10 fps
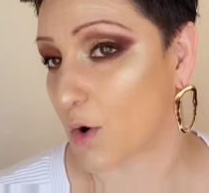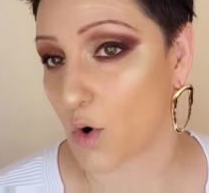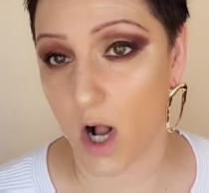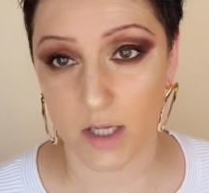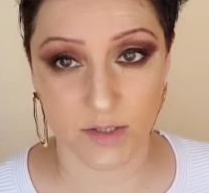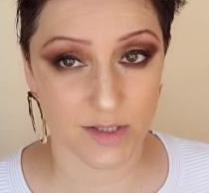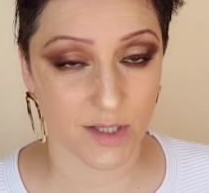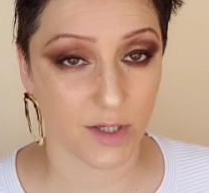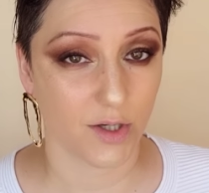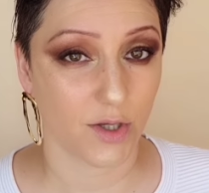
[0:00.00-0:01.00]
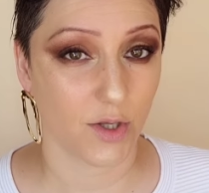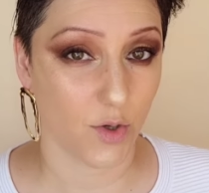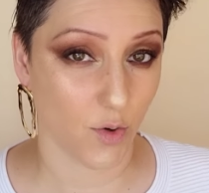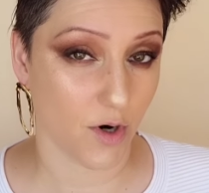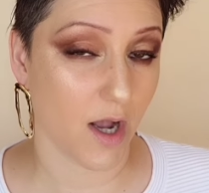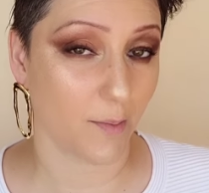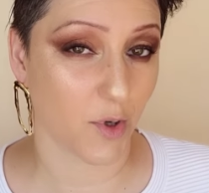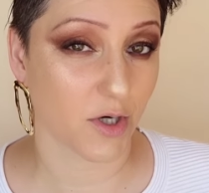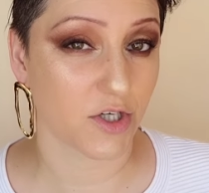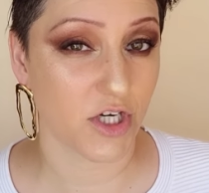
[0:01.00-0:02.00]
across your
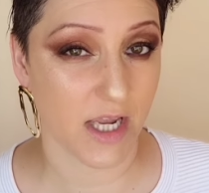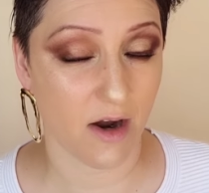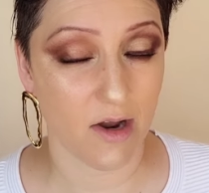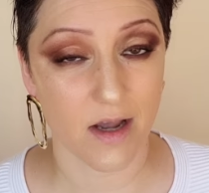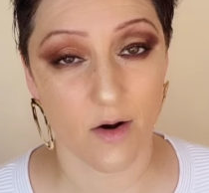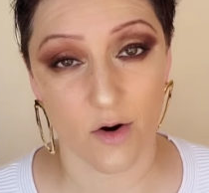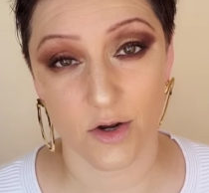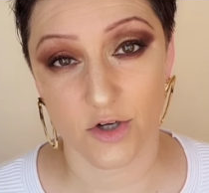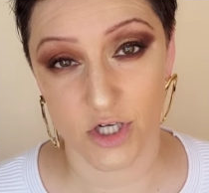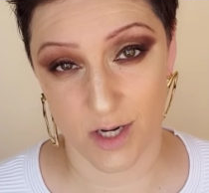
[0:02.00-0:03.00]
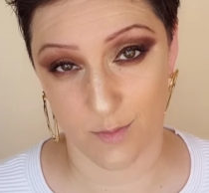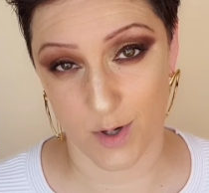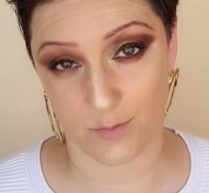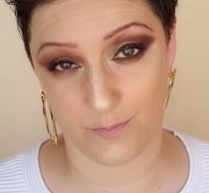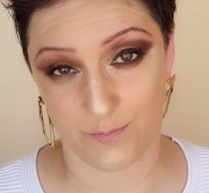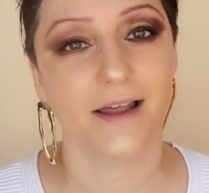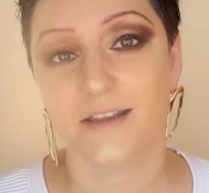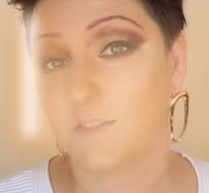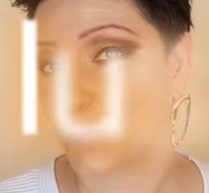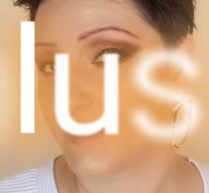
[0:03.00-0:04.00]
upper cheek area or your cheekbone.
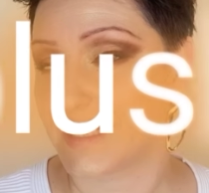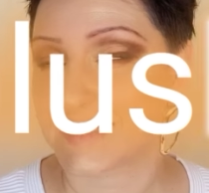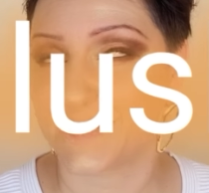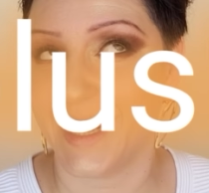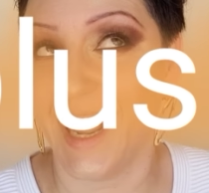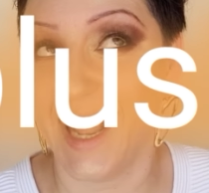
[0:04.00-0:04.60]
Another one that's